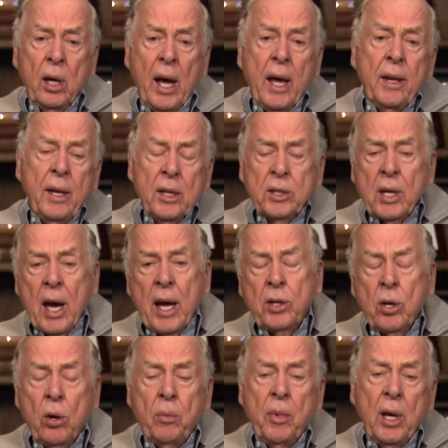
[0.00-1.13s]
And this guy
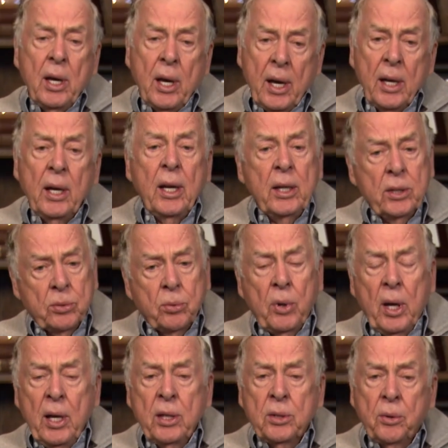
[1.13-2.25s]
told me, and he's
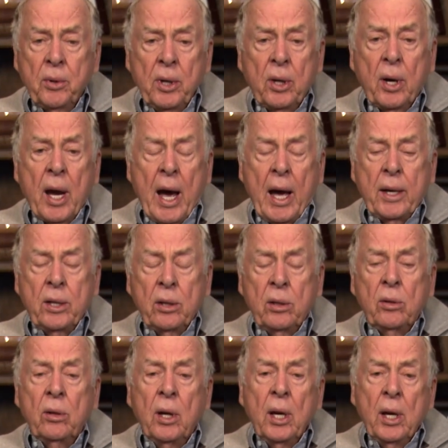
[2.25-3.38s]
he's a real guy
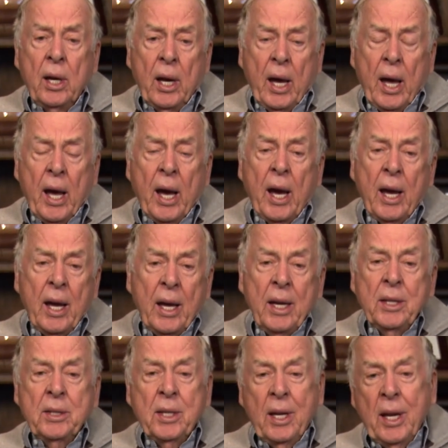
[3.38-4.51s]
too. Hmm. Uh,
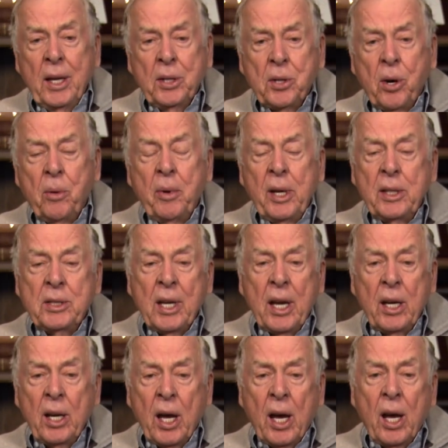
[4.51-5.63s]
he's he told me he
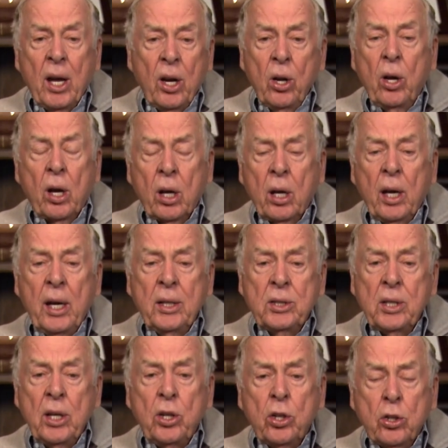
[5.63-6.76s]
said, uh, look, he
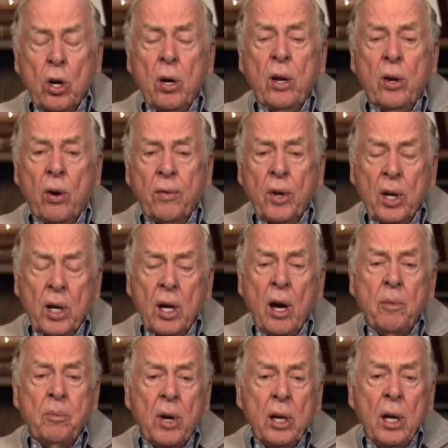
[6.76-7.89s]
said you turn it over to the
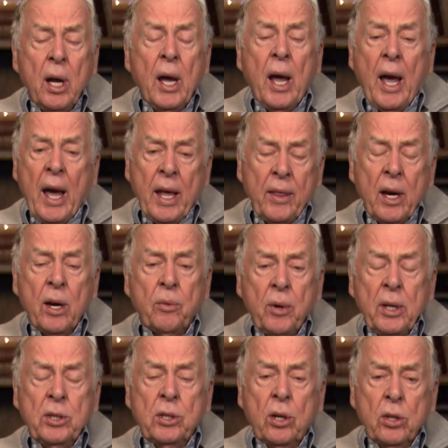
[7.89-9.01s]
government, and their
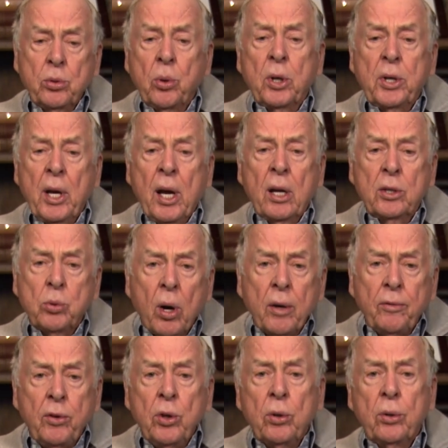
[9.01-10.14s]
research will tell us
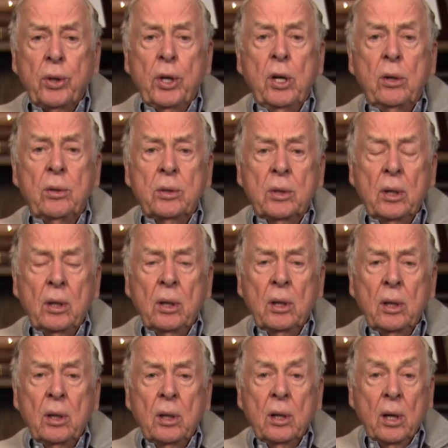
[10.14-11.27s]
what fuel to use.
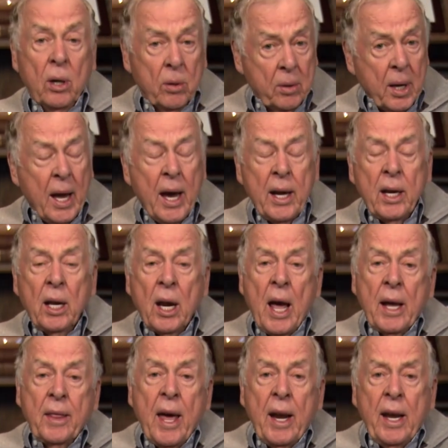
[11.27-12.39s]
Okay, well, how do you
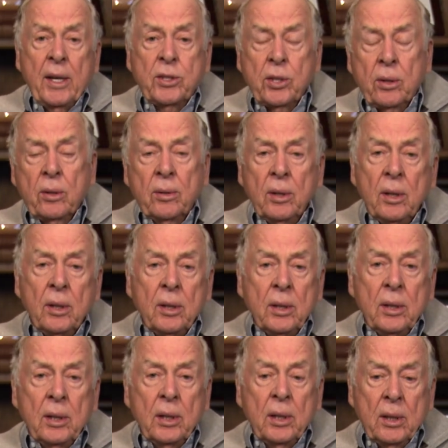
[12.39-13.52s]
like that answer? It's
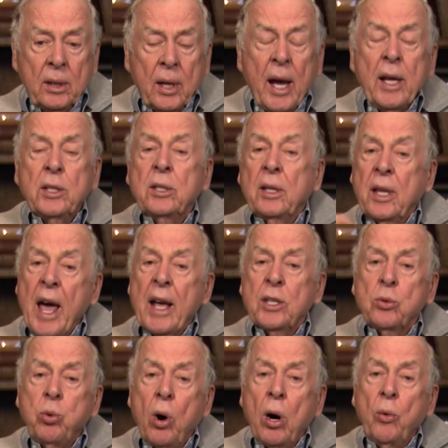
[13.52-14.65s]
not a very Hold good on. answer. How
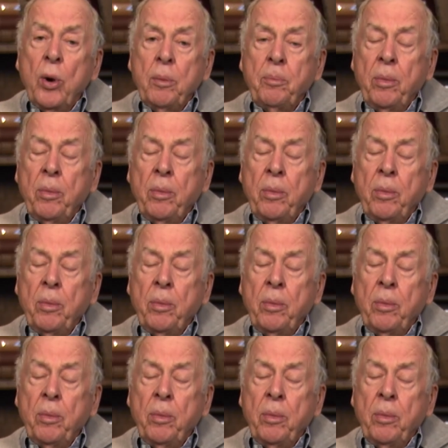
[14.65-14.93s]
That's like, what we.